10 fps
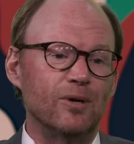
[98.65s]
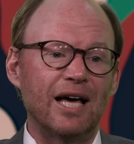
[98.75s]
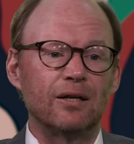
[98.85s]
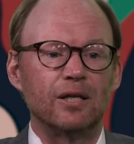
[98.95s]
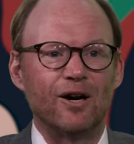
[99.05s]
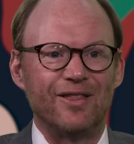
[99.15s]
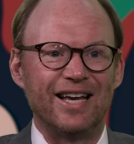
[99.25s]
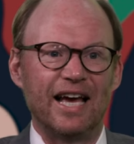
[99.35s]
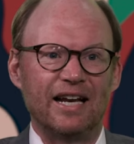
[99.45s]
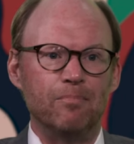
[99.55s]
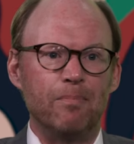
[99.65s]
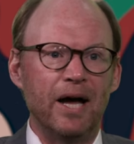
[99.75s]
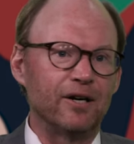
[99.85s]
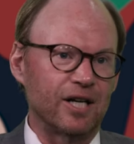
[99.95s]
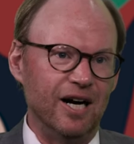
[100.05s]
So not only are they getting
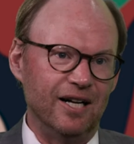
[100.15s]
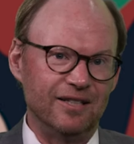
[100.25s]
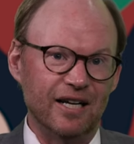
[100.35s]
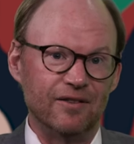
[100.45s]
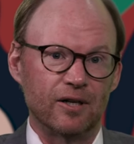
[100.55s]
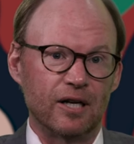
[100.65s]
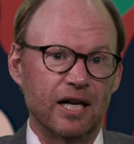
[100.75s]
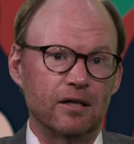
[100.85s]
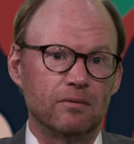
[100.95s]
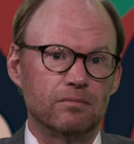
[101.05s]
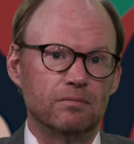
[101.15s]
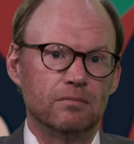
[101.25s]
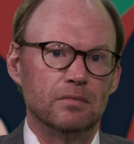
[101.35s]
better content, they're getting